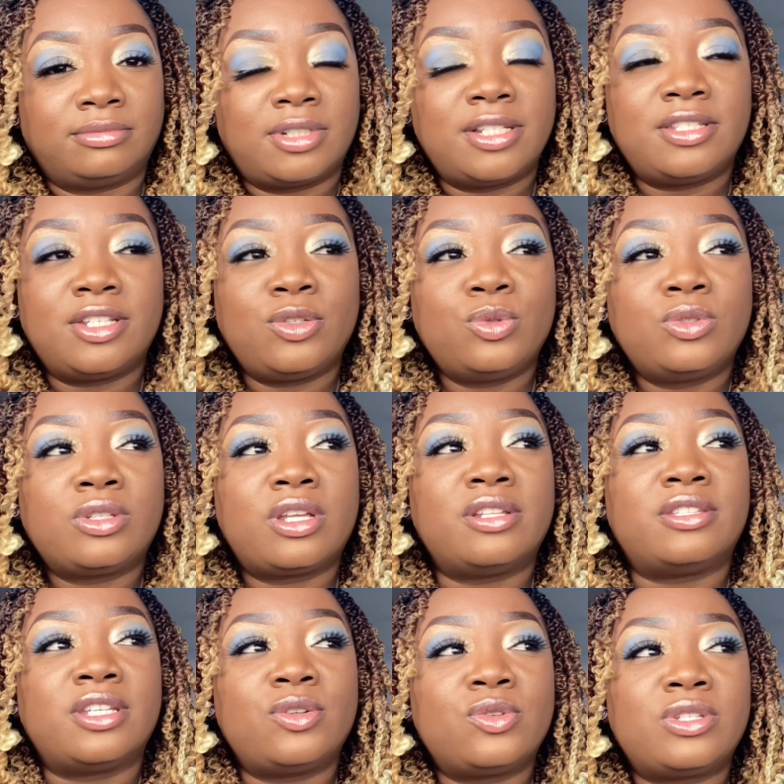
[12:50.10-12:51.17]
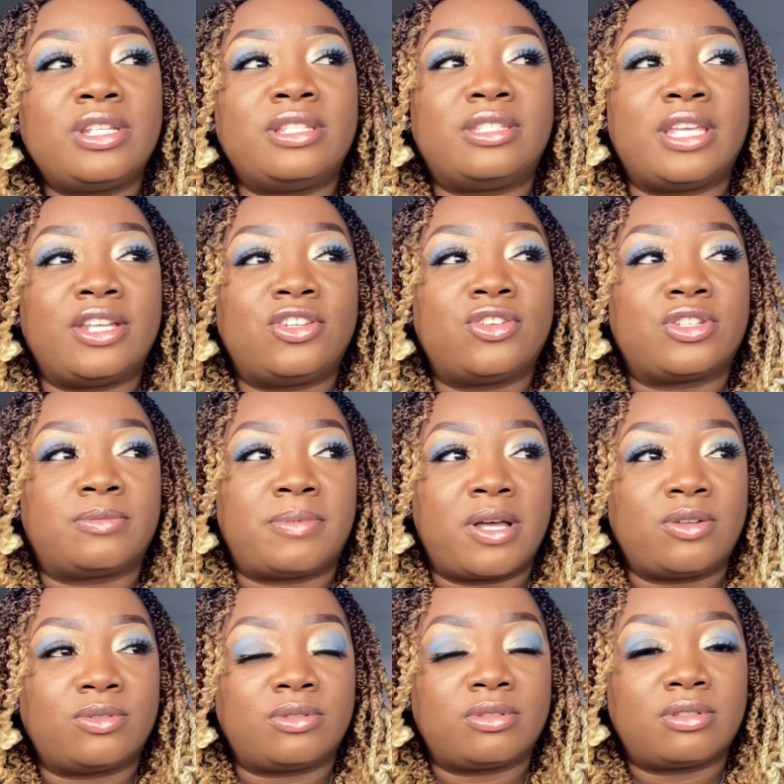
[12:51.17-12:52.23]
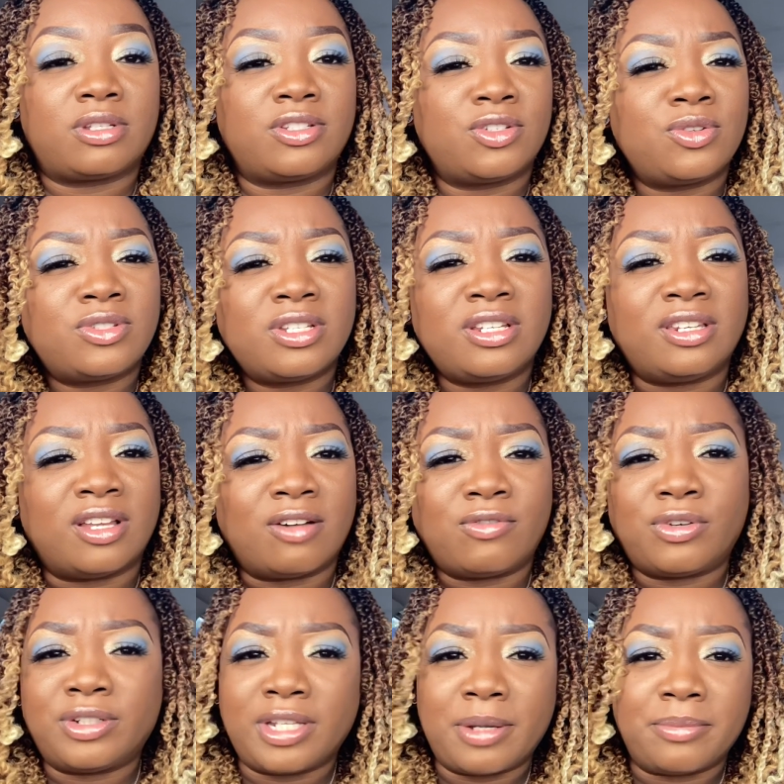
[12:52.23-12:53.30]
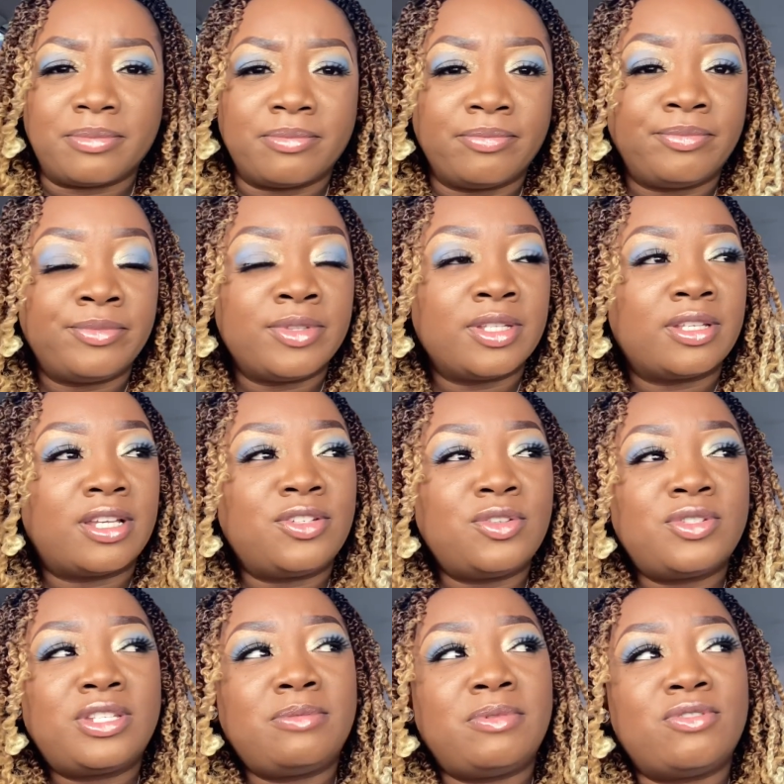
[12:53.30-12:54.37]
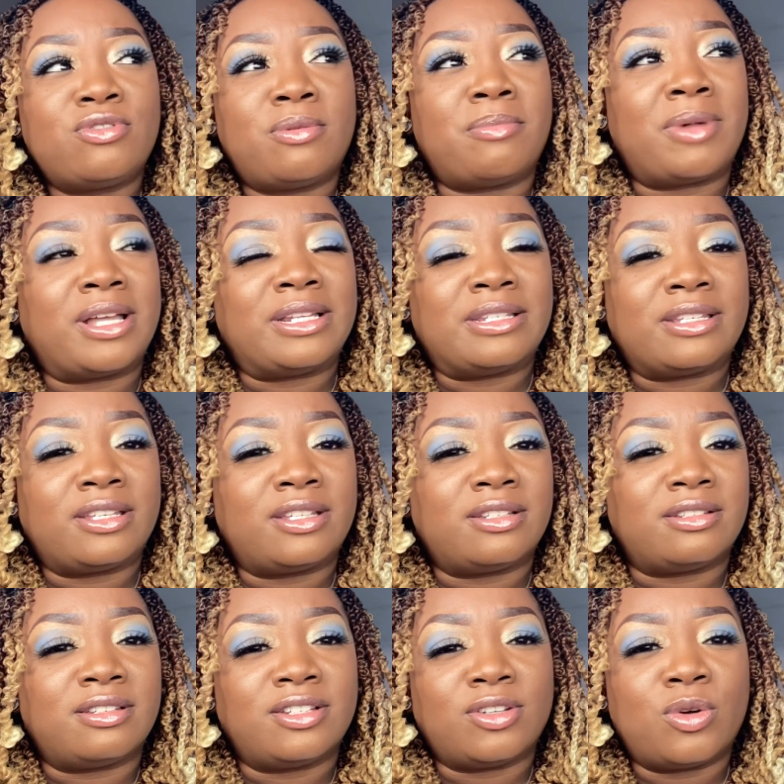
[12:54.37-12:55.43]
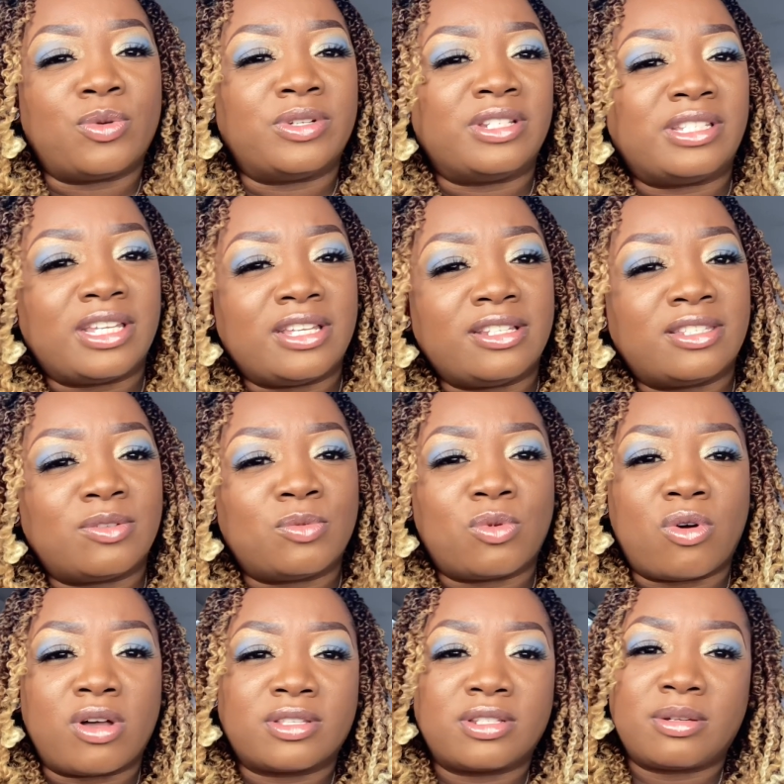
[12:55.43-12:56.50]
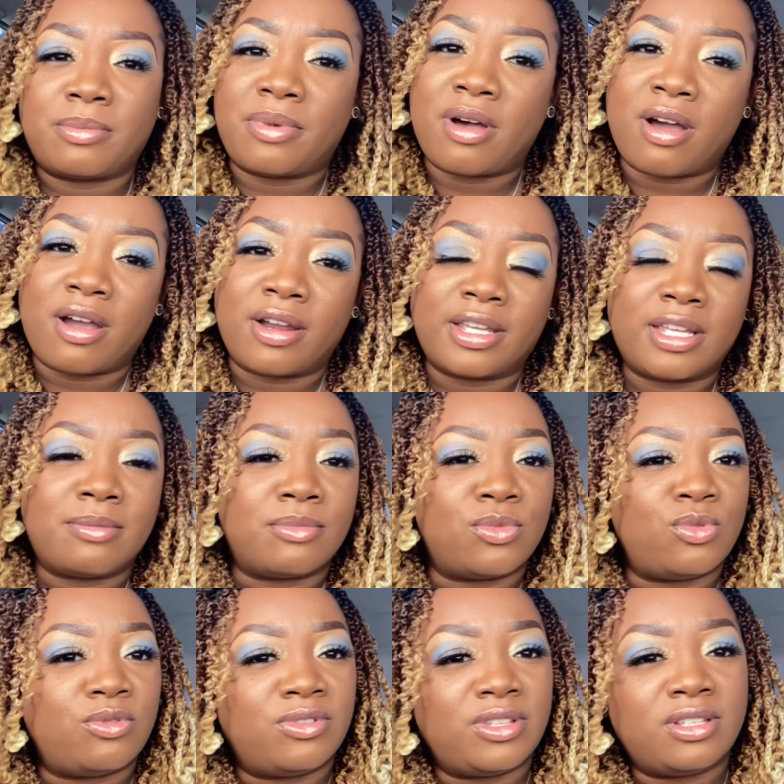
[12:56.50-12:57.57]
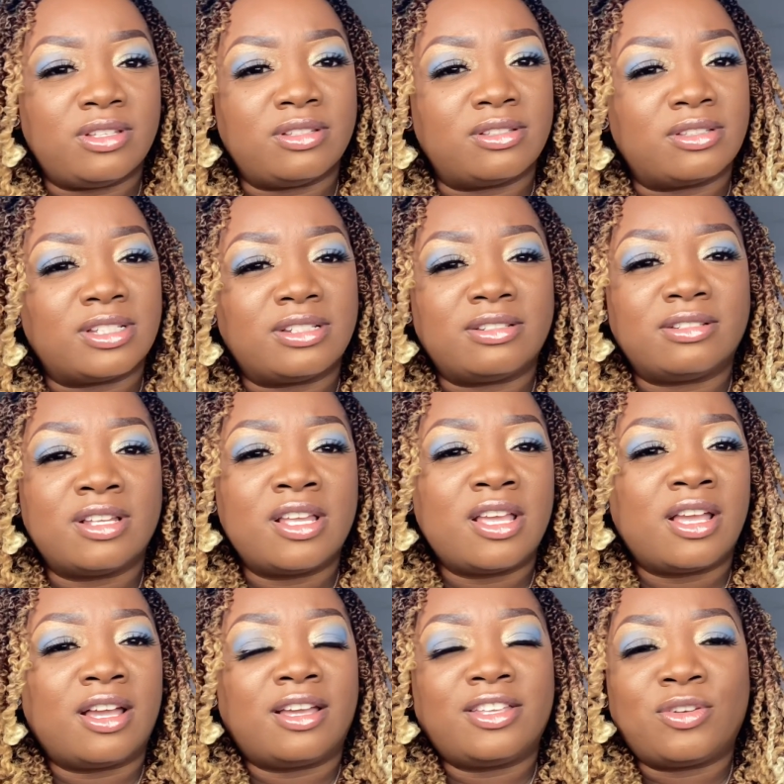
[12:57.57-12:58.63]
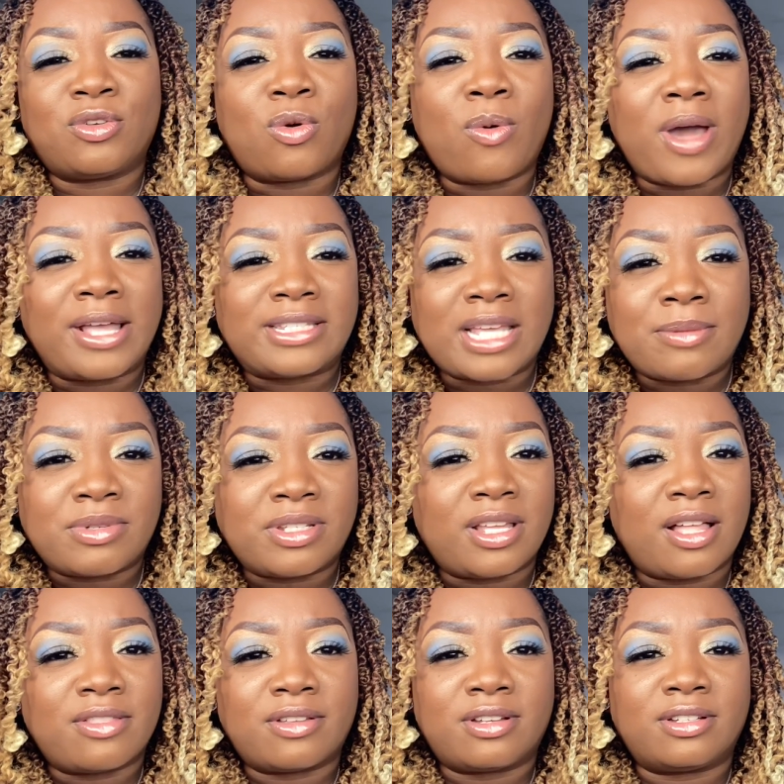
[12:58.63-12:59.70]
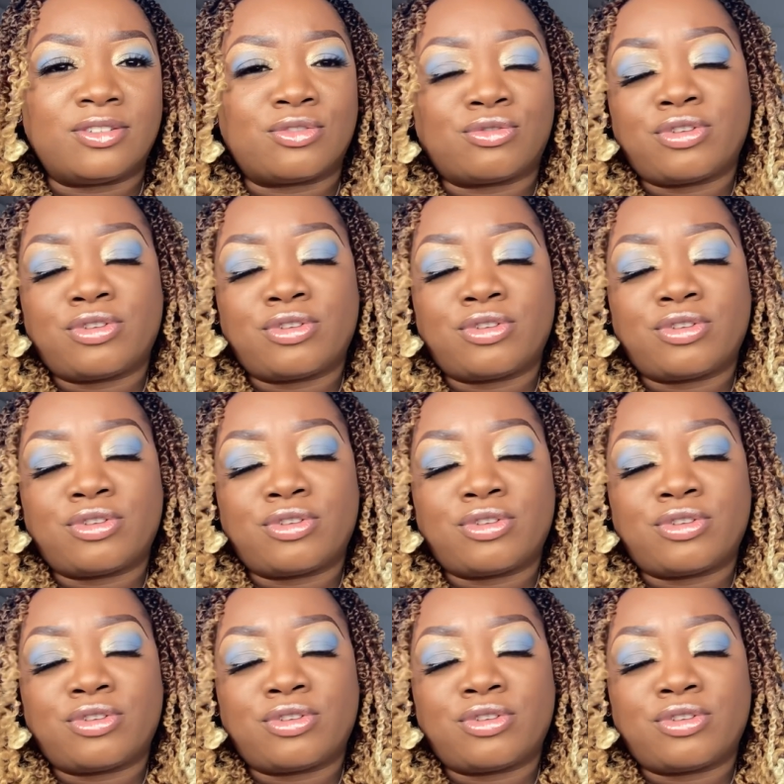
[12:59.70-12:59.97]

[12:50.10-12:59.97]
Continuously date your spouse. Continuously love on them. Continuously be romantic and go on dates and walks in the park and movies and, you know, quiet time together and